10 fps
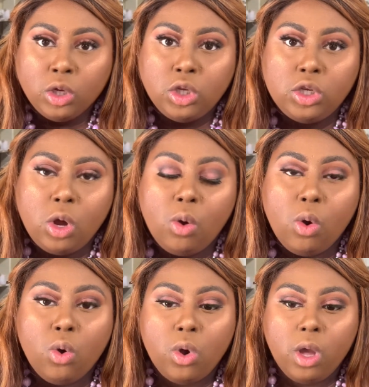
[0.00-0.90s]
So
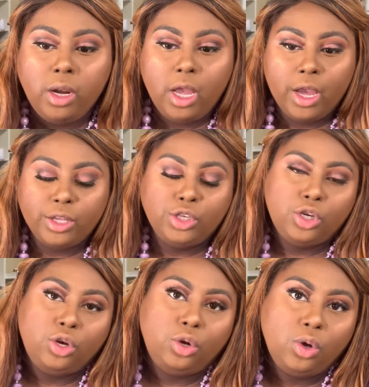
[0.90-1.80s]
on
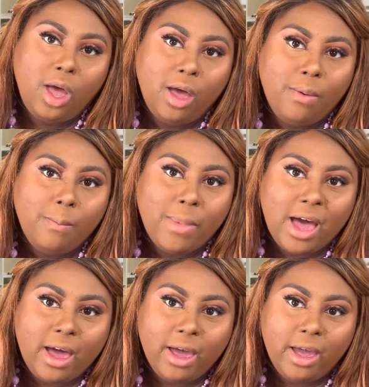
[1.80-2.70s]
to
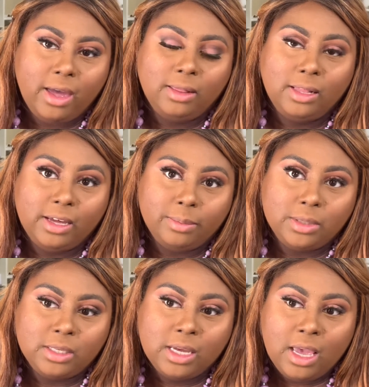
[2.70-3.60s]
my
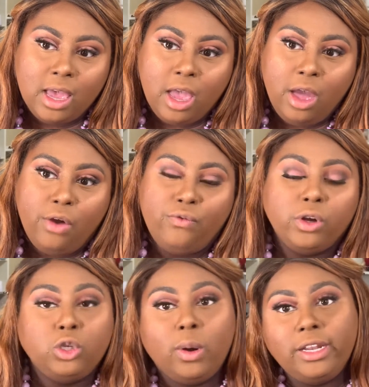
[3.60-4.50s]
lips. For
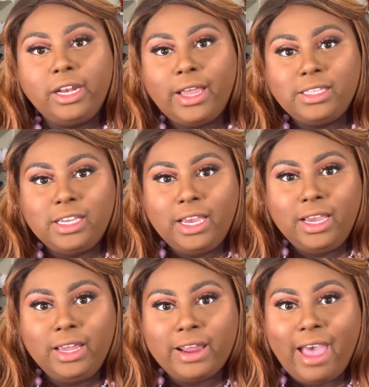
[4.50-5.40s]

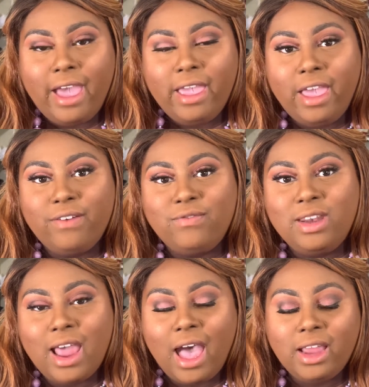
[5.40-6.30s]
2019, I have
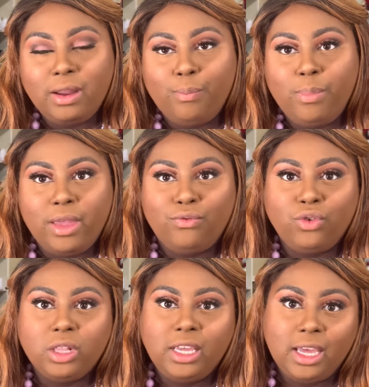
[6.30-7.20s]
not been
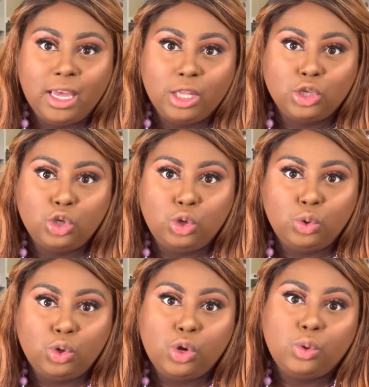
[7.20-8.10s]
really
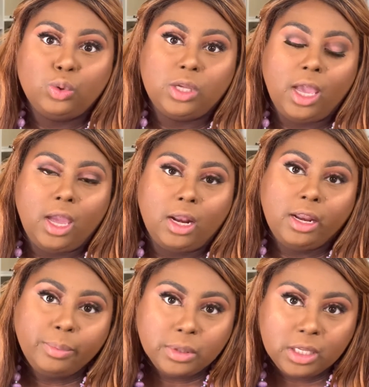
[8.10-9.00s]
into using
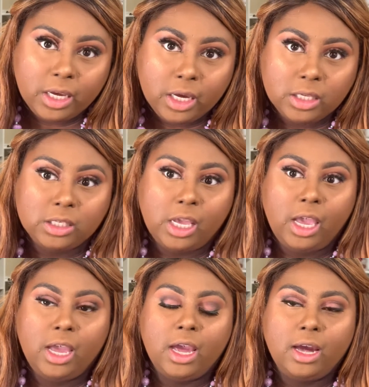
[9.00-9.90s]
lipsticks
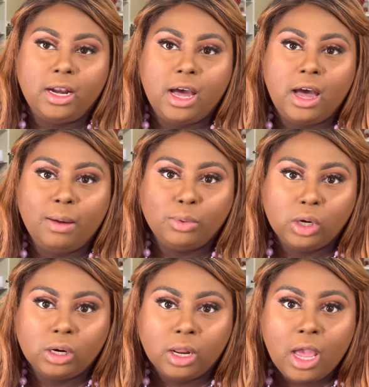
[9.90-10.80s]
and um,
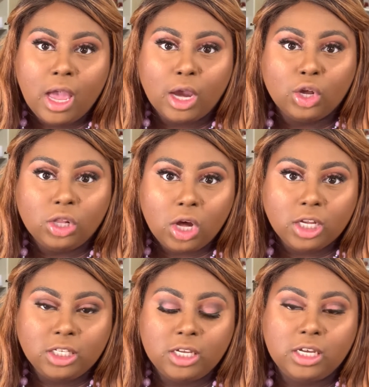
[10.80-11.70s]

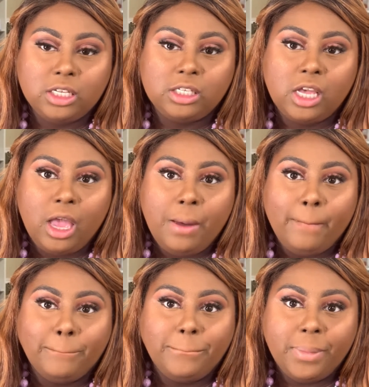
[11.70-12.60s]
glosses,
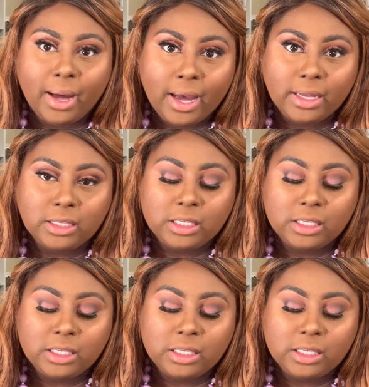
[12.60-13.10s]
but